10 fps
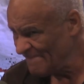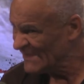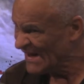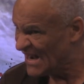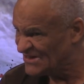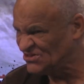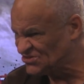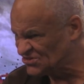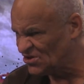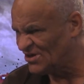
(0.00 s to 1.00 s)
as you
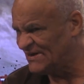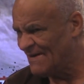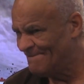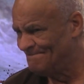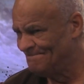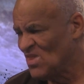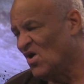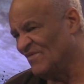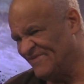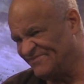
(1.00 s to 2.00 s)
should, or
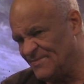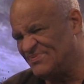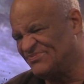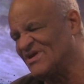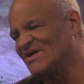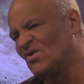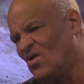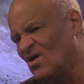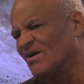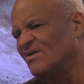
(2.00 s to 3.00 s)
50%
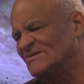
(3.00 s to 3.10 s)
longer,